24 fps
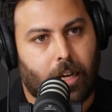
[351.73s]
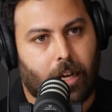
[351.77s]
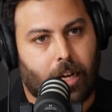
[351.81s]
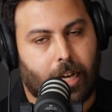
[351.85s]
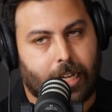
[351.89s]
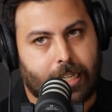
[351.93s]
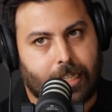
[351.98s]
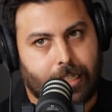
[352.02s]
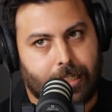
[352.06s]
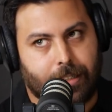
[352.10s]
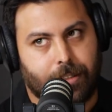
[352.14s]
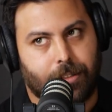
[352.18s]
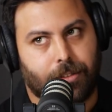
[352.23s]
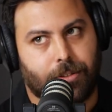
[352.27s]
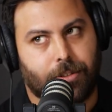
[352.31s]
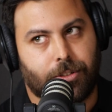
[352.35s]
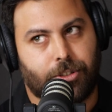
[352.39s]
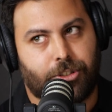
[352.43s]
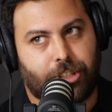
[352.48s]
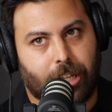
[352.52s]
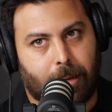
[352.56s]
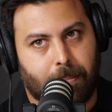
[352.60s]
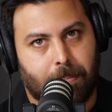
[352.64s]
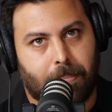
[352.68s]
I can
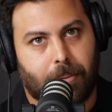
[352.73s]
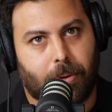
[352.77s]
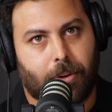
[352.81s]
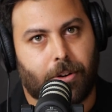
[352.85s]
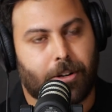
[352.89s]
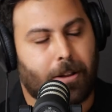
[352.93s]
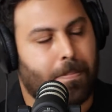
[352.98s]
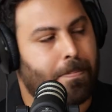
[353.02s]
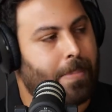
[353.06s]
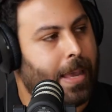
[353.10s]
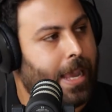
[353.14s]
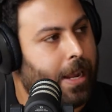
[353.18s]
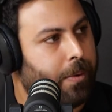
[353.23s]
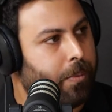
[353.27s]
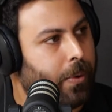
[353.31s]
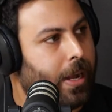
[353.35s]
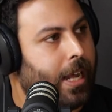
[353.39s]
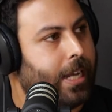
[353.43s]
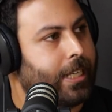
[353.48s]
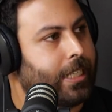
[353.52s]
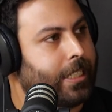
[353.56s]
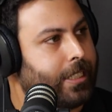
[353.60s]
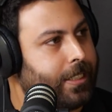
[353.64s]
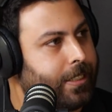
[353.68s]
jump on a
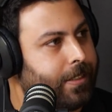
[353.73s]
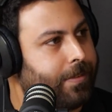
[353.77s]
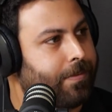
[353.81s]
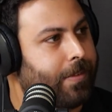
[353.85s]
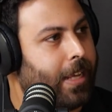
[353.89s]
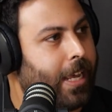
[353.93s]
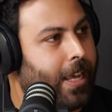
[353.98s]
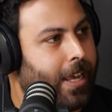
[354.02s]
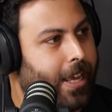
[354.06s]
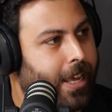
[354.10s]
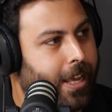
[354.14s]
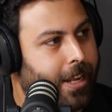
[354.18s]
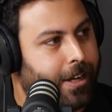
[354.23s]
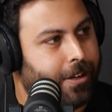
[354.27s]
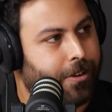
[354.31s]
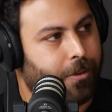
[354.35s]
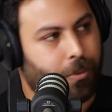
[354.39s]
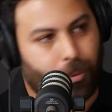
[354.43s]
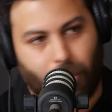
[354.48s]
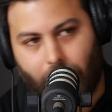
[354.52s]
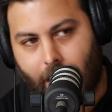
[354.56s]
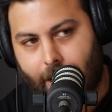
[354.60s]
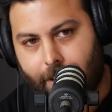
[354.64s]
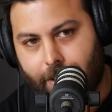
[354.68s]
bandwagon and
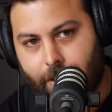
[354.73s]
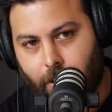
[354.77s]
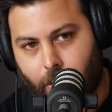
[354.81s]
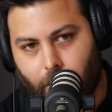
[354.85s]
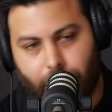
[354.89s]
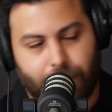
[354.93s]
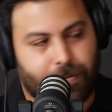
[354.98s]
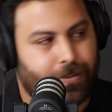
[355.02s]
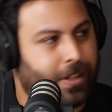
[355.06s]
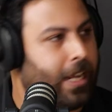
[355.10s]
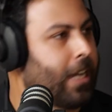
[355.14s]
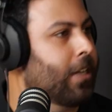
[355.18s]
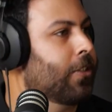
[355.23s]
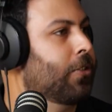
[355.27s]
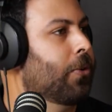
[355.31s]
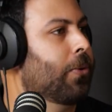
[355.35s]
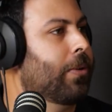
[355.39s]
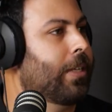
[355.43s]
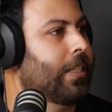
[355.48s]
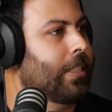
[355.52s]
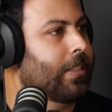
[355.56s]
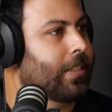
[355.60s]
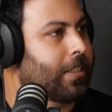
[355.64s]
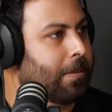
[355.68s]
write off Tac
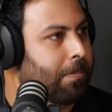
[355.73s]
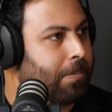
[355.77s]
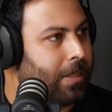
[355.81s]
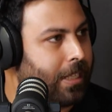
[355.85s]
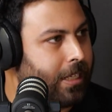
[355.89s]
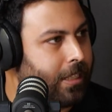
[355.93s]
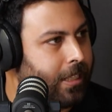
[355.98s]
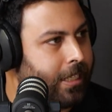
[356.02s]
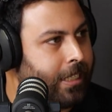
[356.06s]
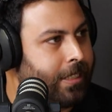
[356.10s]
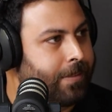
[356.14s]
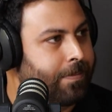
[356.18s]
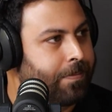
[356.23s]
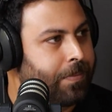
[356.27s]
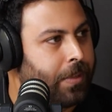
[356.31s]
Toys completely.